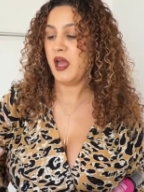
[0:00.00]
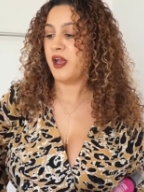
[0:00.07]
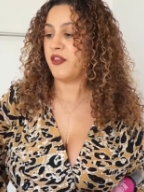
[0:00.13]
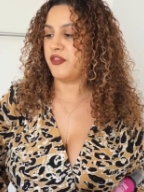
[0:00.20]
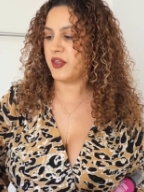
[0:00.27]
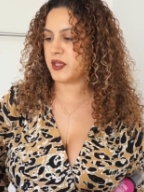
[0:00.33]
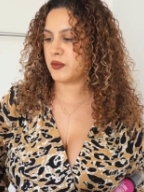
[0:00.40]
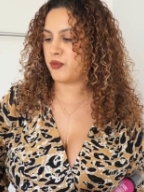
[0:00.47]

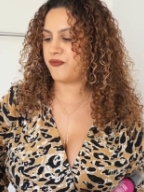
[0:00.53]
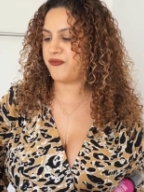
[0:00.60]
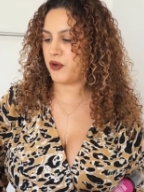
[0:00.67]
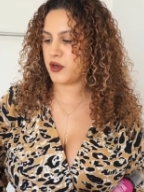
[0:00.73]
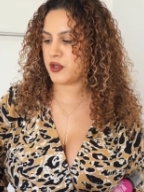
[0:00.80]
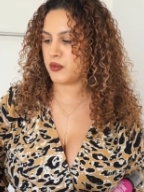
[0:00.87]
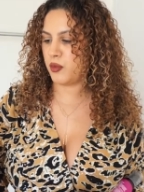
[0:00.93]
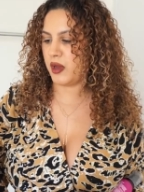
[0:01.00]
This
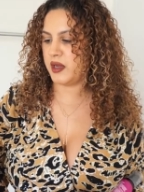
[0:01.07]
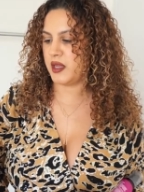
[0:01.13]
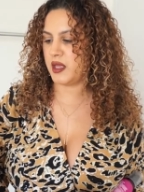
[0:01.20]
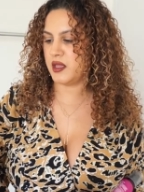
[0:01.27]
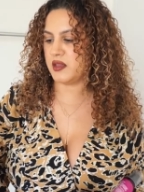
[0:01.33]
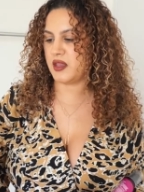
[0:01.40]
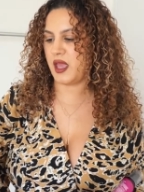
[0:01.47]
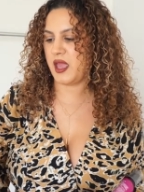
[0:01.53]
first one
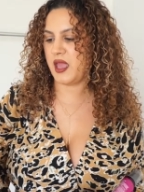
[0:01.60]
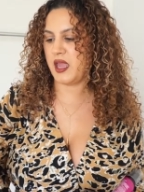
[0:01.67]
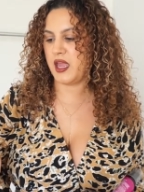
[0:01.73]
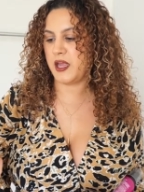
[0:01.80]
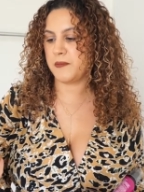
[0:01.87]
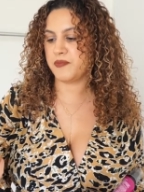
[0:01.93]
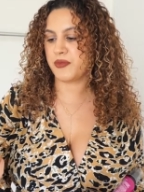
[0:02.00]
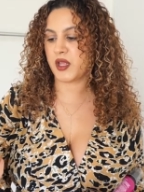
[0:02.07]
is
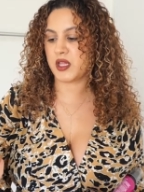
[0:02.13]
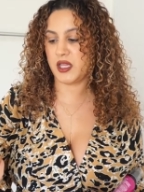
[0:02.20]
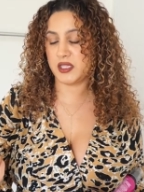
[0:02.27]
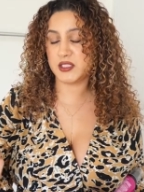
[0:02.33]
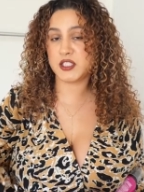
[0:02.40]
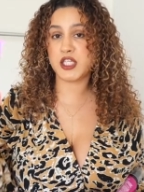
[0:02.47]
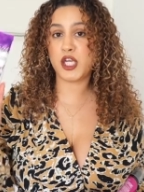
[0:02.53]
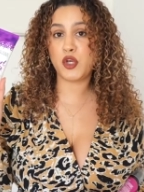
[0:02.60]
a
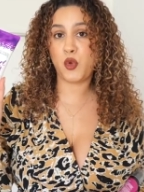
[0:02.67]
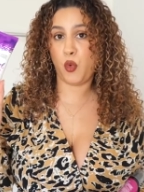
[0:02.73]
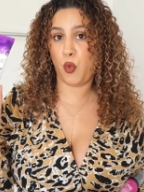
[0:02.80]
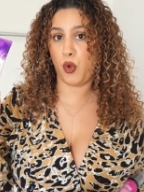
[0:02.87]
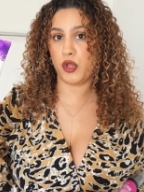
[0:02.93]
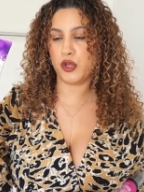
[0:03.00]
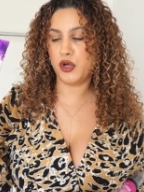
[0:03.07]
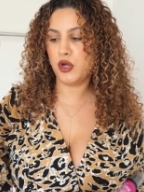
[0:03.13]
cleansing
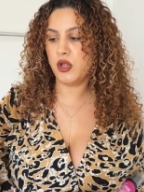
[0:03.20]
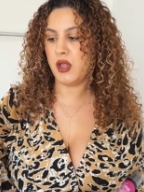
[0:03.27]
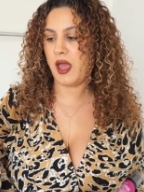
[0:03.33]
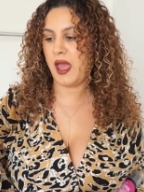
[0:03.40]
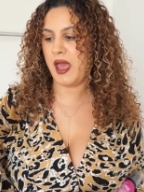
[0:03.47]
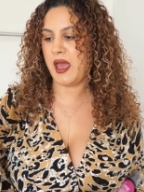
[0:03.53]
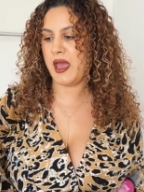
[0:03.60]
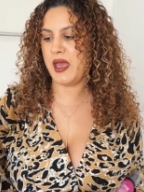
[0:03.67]
oil
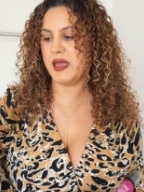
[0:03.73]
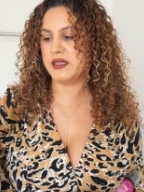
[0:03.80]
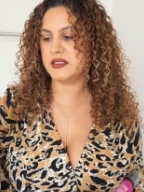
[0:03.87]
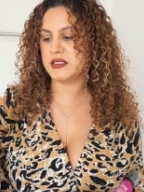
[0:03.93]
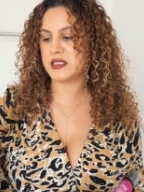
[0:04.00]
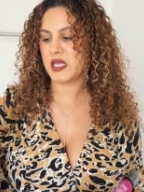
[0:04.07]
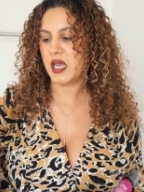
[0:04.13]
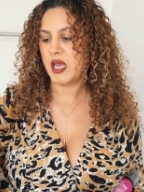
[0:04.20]

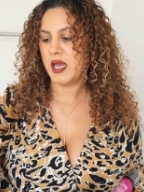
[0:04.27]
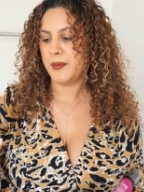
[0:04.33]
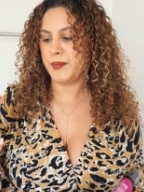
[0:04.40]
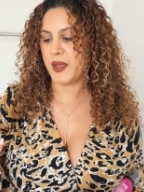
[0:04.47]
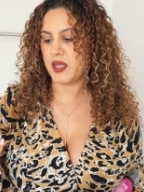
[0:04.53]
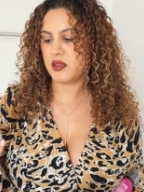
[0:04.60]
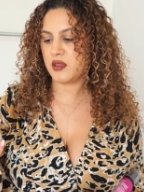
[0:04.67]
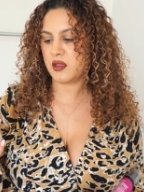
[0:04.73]
and
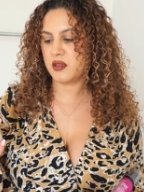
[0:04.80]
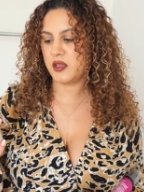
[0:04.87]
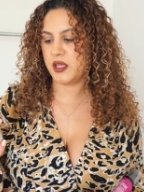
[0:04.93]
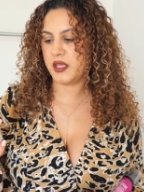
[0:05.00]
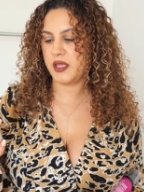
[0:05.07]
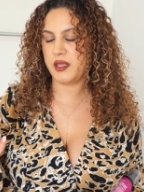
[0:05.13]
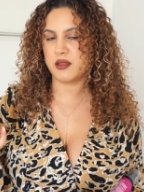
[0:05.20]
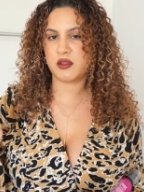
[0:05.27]

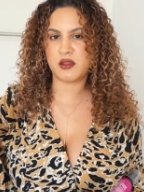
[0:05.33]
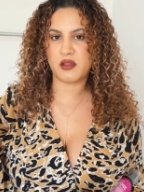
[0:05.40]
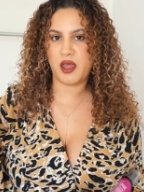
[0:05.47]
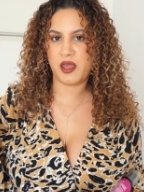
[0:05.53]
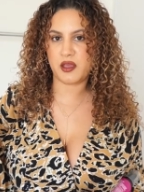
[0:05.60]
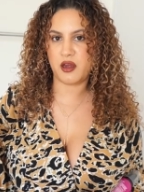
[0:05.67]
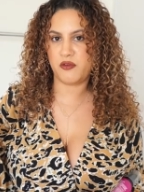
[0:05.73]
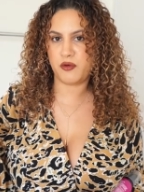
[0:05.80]
basically it's
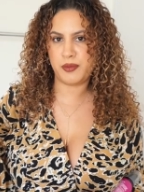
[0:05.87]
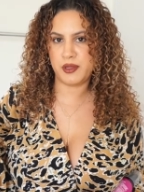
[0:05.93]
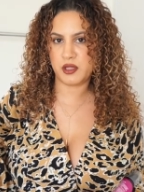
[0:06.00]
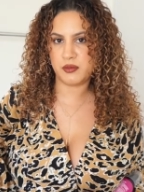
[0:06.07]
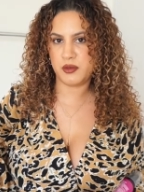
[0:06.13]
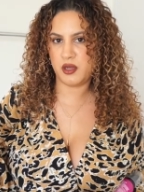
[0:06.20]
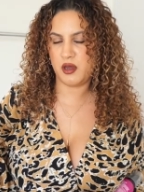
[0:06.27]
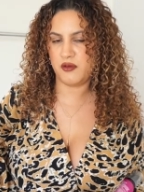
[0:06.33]
like a
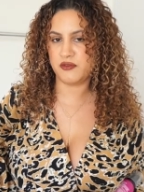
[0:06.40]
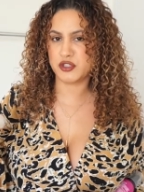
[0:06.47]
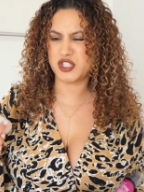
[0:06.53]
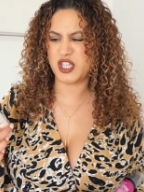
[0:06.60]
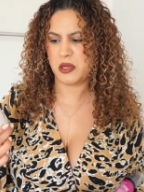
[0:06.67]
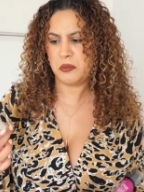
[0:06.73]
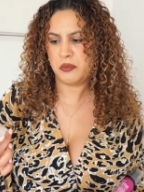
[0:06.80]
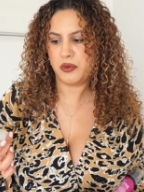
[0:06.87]
replacement of a
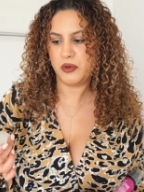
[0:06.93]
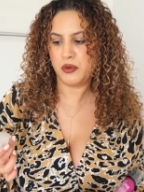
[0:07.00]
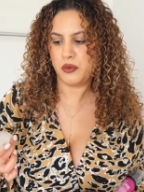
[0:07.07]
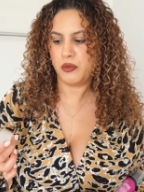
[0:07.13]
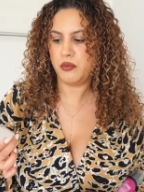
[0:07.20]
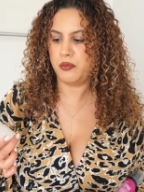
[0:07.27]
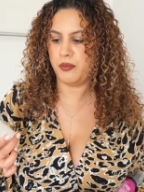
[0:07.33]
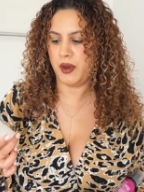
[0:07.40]

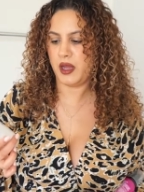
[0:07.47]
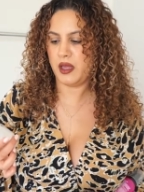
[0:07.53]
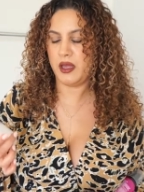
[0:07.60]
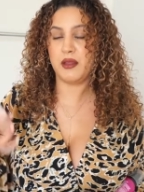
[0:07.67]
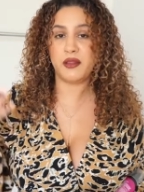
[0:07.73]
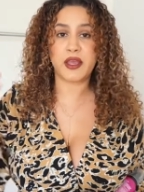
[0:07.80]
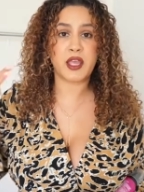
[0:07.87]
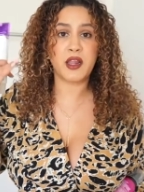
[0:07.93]
shampoo but
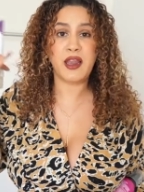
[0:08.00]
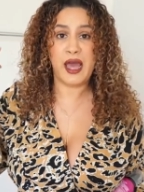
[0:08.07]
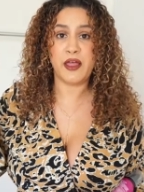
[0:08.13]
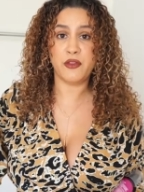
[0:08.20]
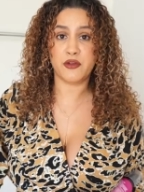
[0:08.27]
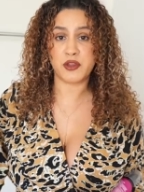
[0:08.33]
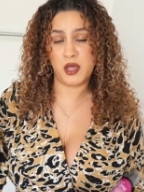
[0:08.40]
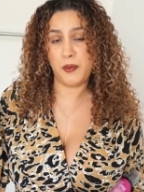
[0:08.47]
it like it
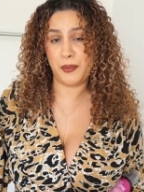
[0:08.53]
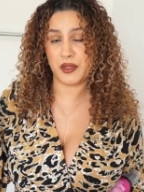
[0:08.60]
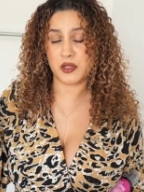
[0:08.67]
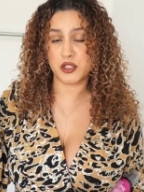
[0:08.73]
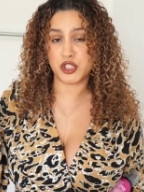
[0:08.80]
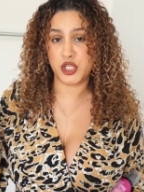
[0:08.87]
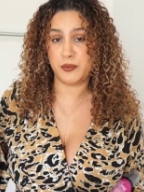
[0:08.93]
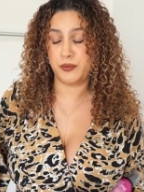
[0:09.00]
lathers up as
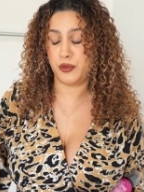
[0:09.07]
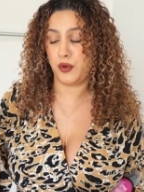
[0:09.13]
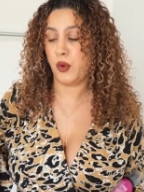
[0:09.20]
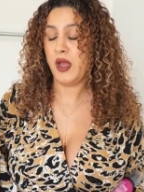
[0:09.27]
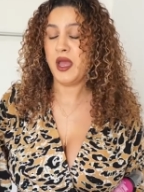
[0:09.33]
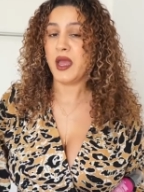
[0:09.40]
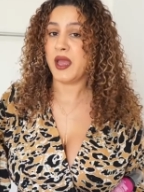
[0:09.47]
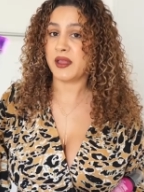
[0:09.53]
a shampoo.
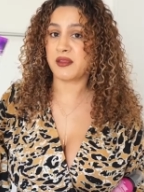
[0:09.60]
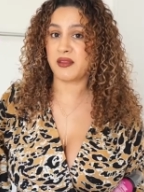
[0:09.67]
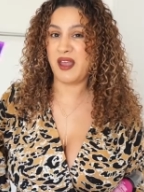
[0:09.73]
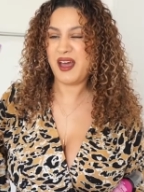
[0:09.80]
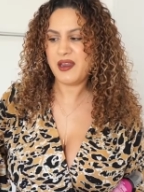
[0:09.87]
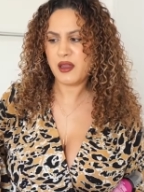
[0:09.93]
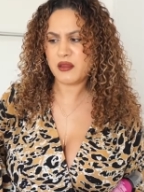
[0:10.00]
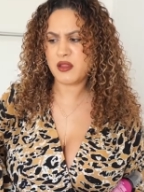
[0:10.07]
It's
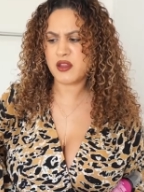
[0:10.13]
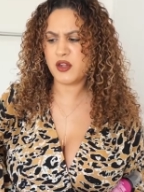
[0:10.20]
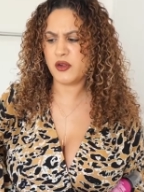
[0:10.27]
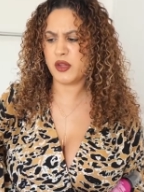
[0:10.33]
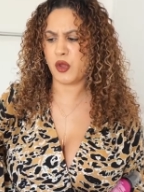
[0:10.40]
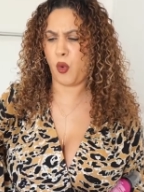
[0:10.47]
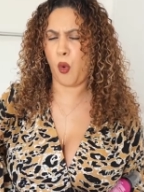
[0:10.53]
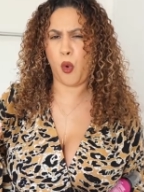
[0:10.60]
not
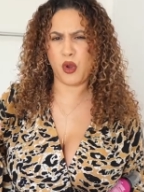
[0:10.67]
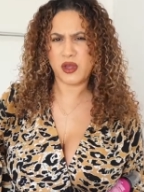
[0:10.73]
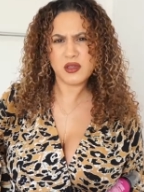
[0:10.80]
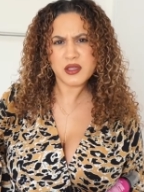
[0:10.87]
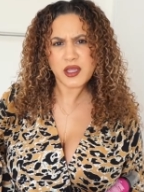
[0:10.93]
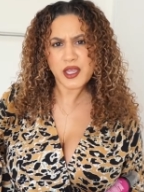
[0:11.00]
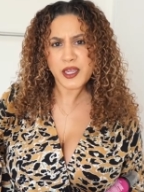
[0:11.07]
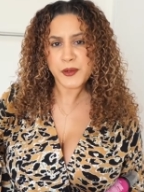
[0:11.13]
necessarily
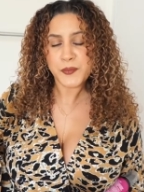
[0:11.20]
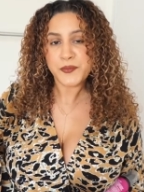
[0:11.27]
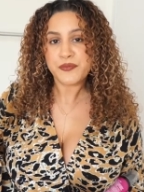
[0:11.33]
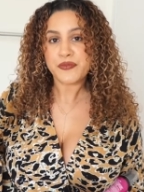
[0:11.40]
oily.